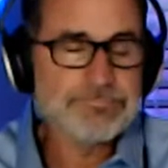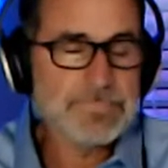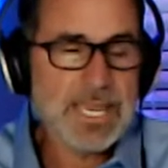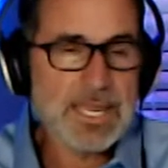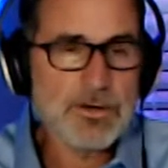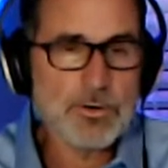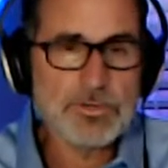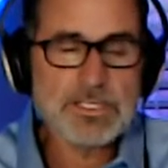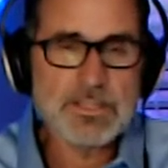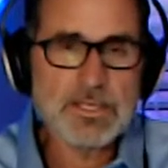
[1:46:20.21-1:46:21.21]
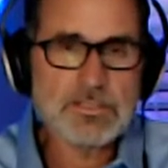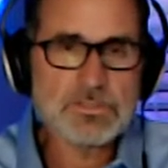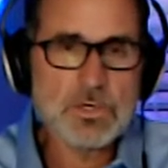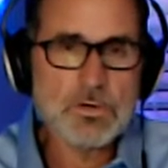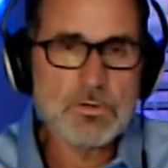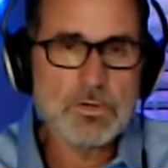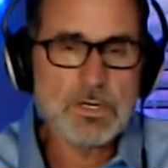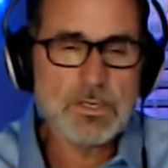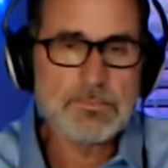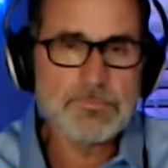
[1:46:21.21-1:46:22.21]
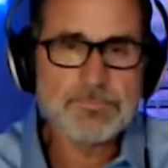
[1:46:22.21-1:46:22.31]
hadn't heard anything. So